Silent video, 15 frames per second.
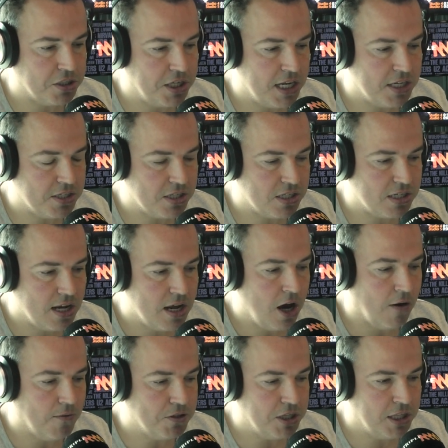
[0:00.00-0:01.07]
tests.
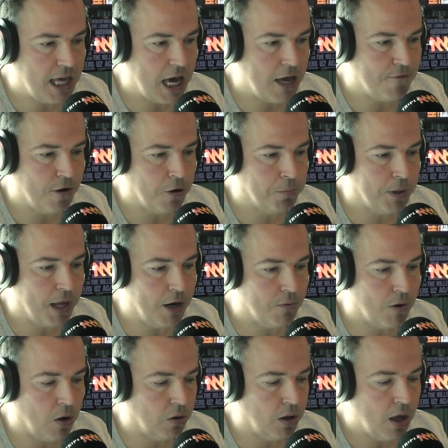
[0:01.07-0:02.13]
Obviously, the AFL play a
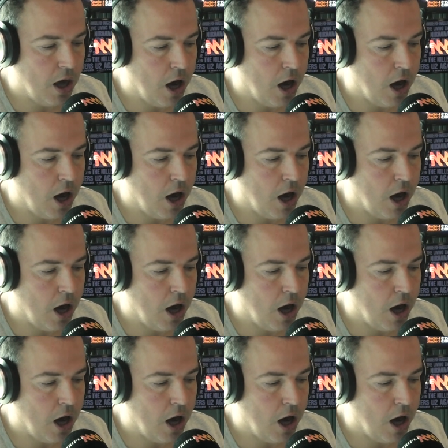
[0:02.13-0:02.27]
role.